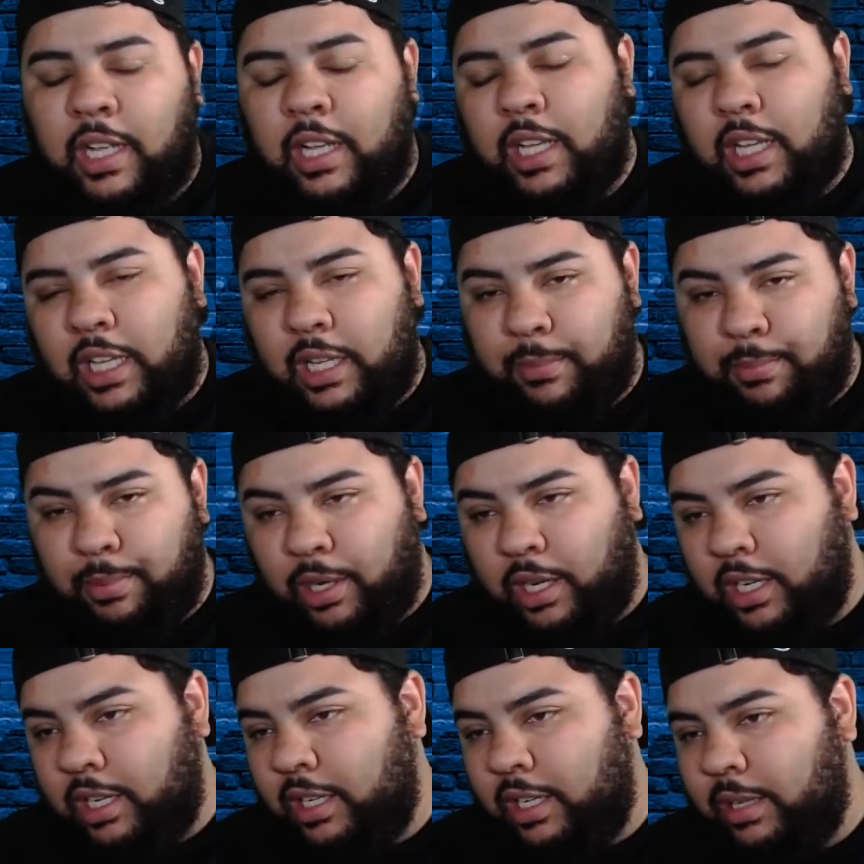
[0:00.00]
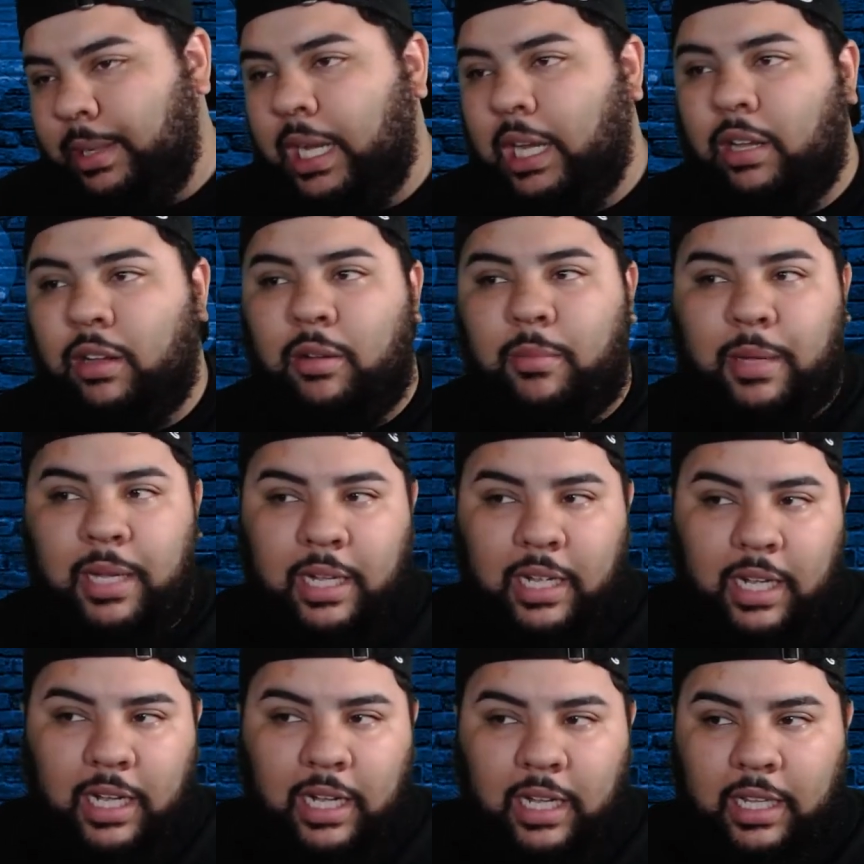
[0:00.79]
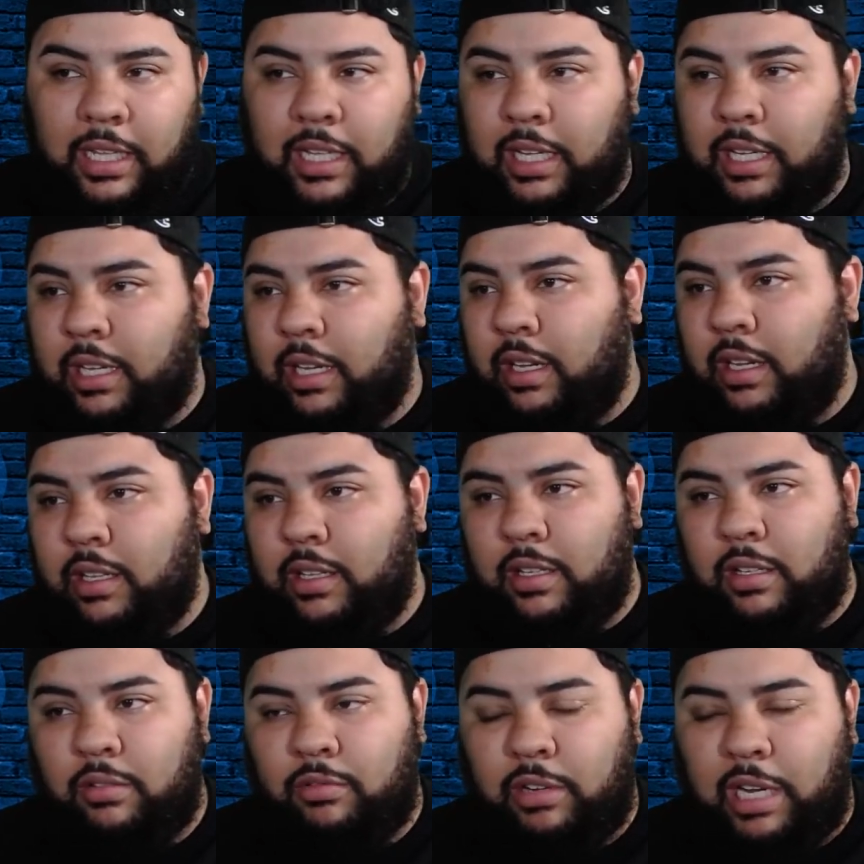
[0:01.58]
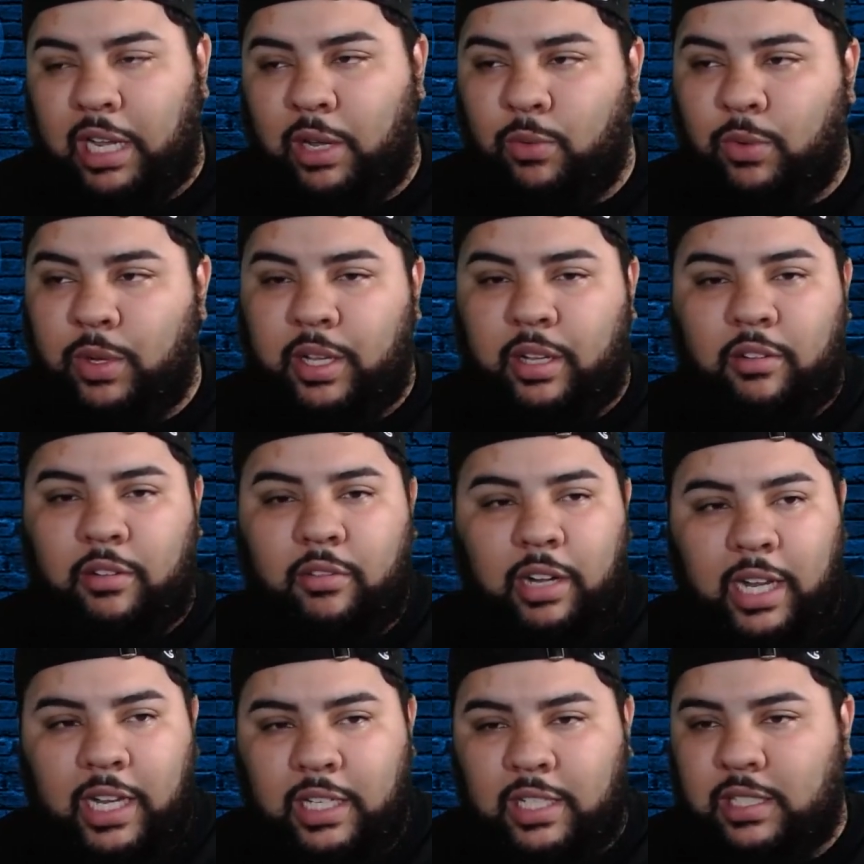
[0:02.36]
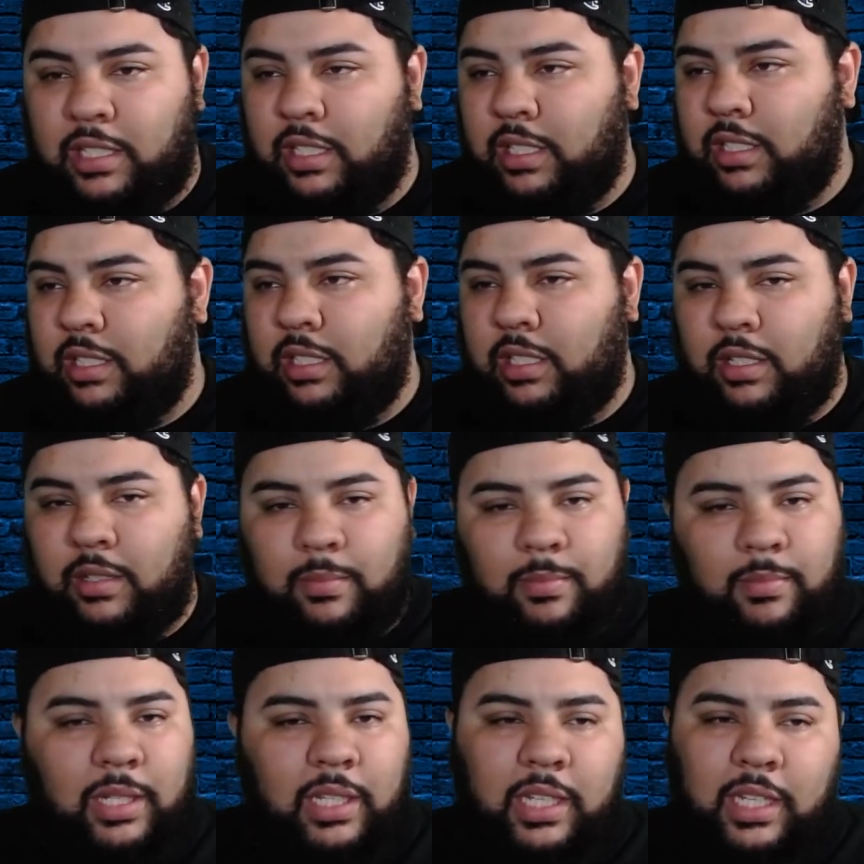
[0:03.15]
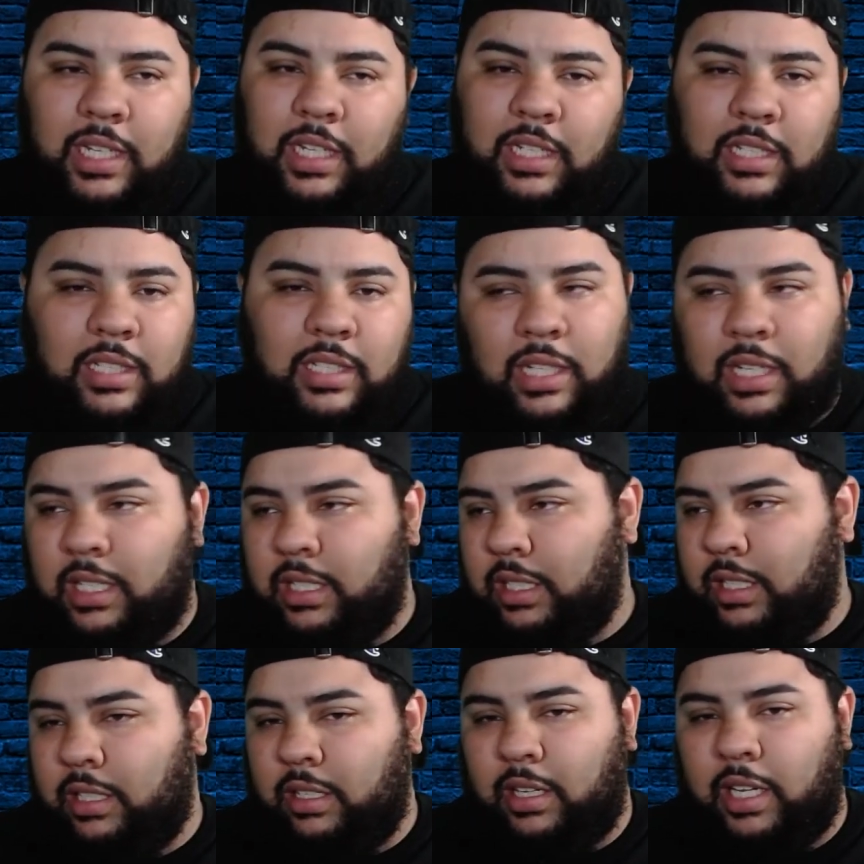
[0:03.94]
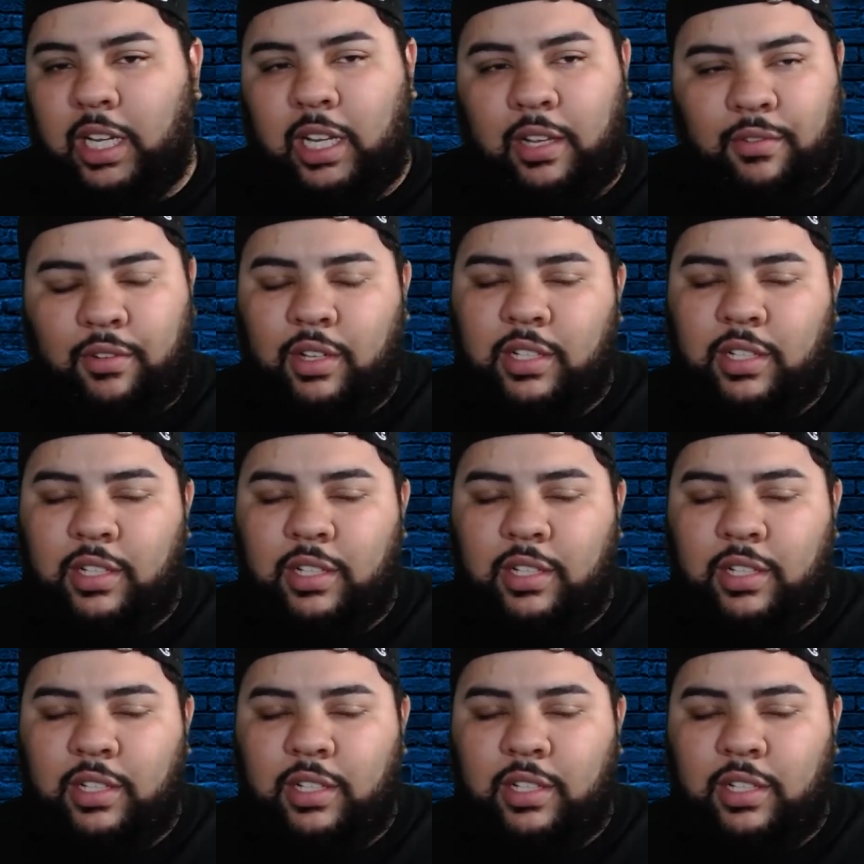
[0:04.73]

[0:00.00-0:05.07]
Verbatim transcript: He brought up how, oh my God, they're calling the right wing racist, and, but then he says that they're evil.